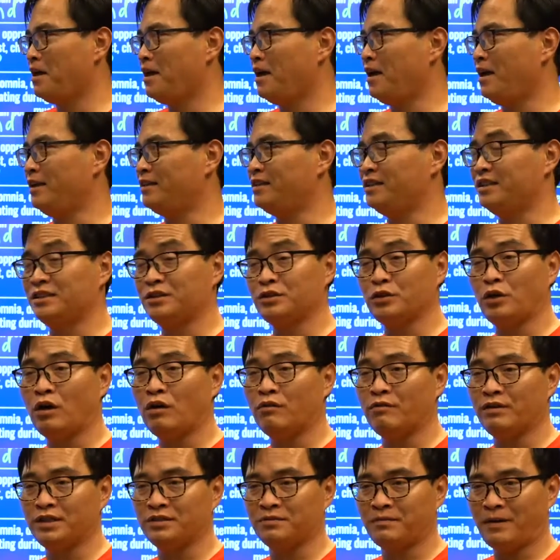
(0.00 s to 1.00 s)
it is
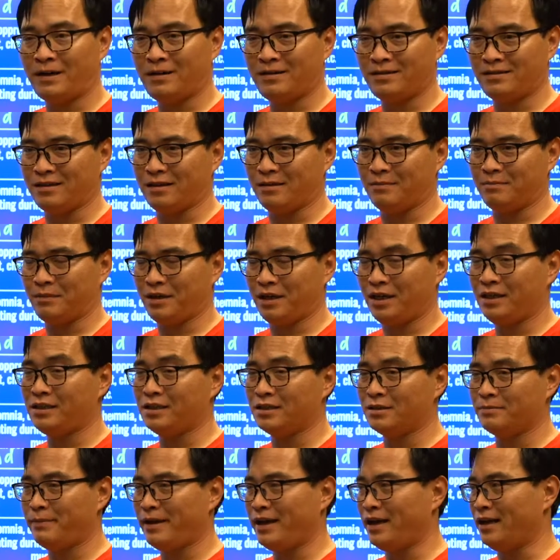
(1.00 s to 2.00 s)
always worrisome. It
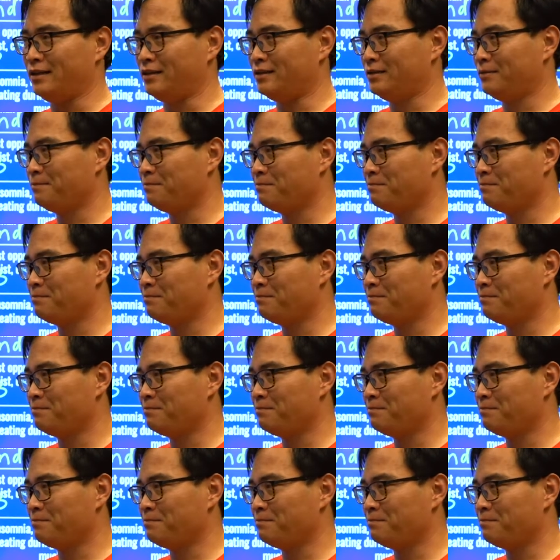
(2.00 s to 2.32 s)
is bad.